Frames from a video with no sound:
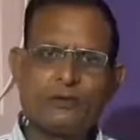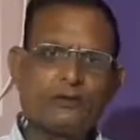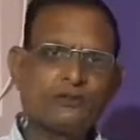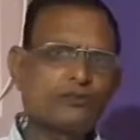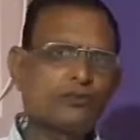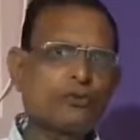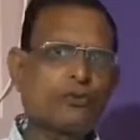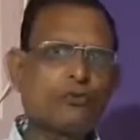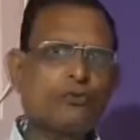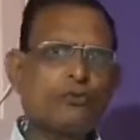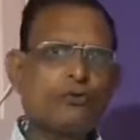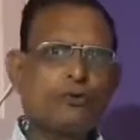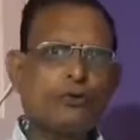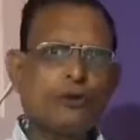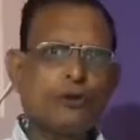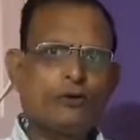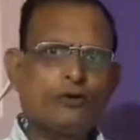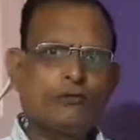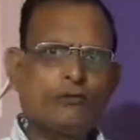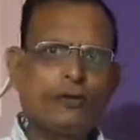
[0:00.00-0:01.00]
So,
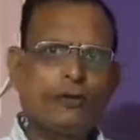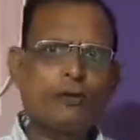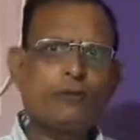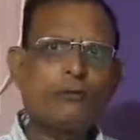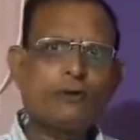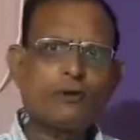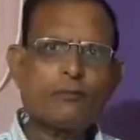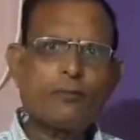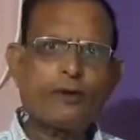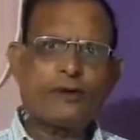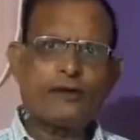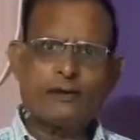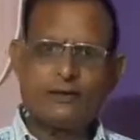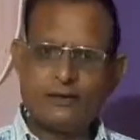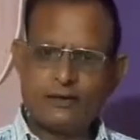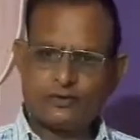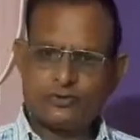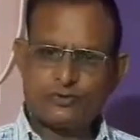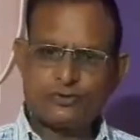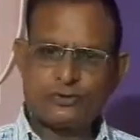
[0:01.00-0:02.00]
whenever my
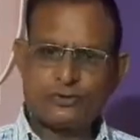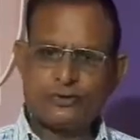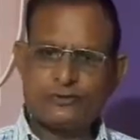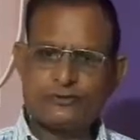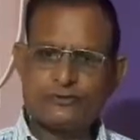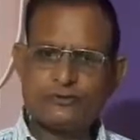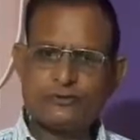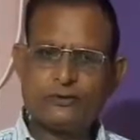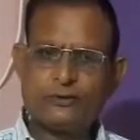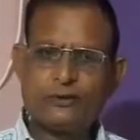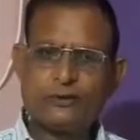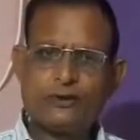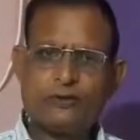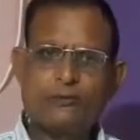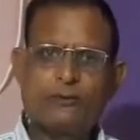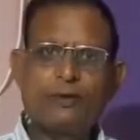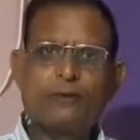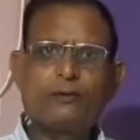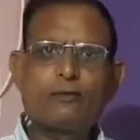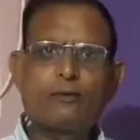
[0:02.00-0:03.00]
dear students,
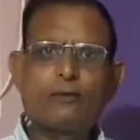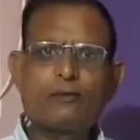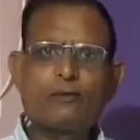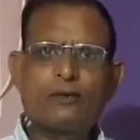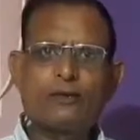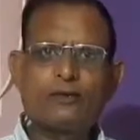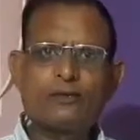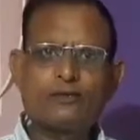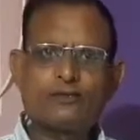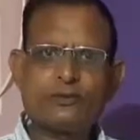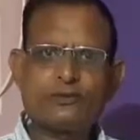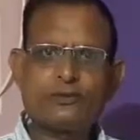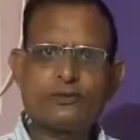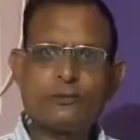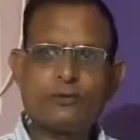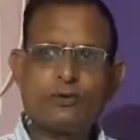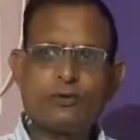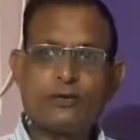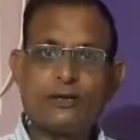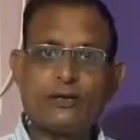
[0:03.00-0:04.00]
whenever we discuss
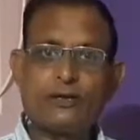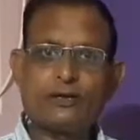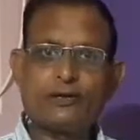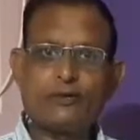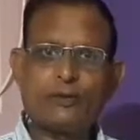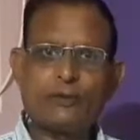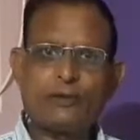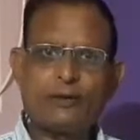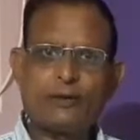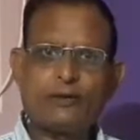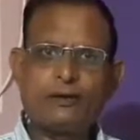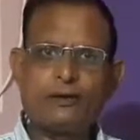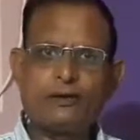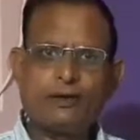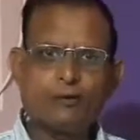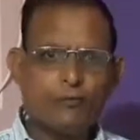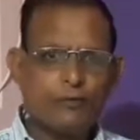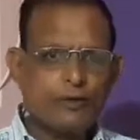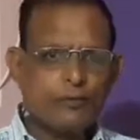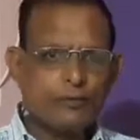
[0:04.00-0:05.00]
about any topic,
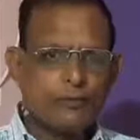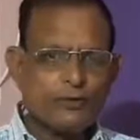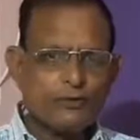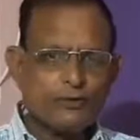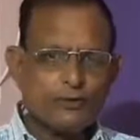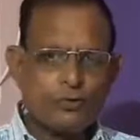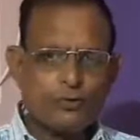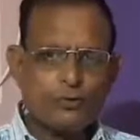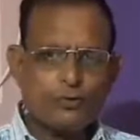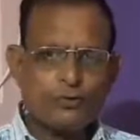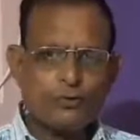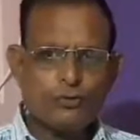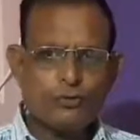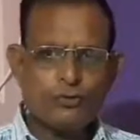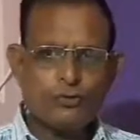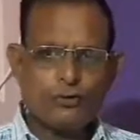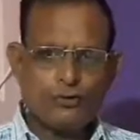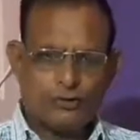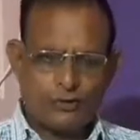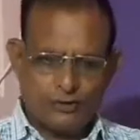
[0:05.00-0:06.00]
we must go
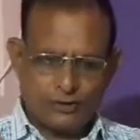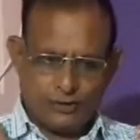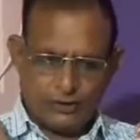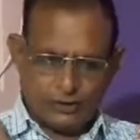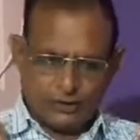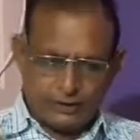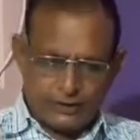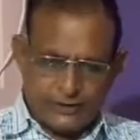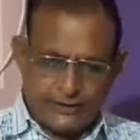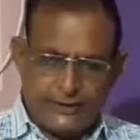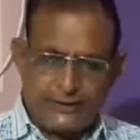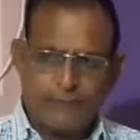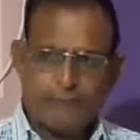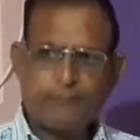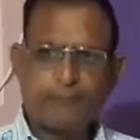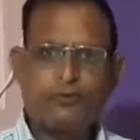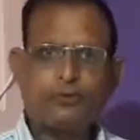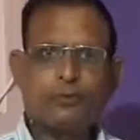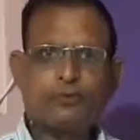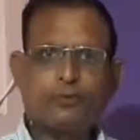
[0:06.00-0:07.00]

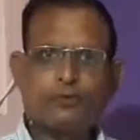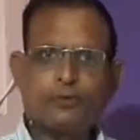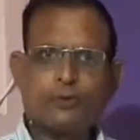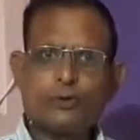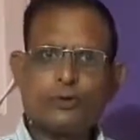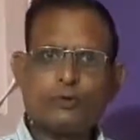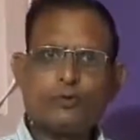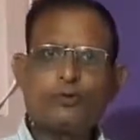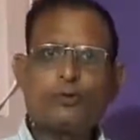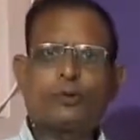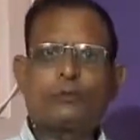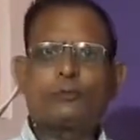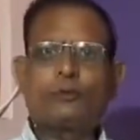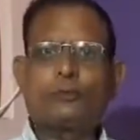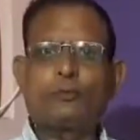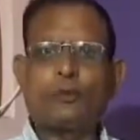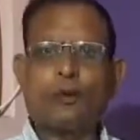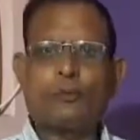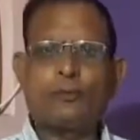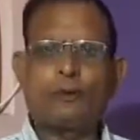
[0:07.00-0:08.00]
deep to the root of the
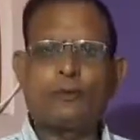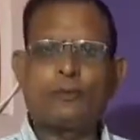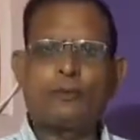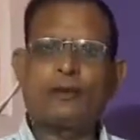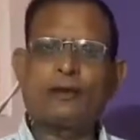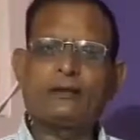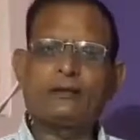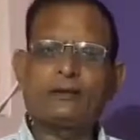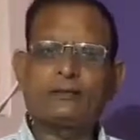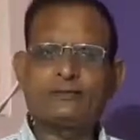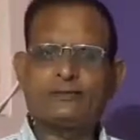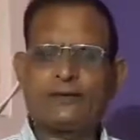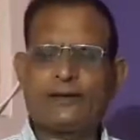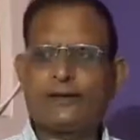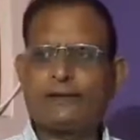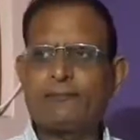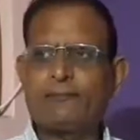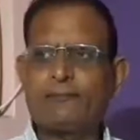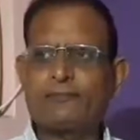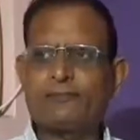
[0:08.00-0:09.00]
problem and
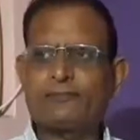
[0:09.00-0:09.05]
understand.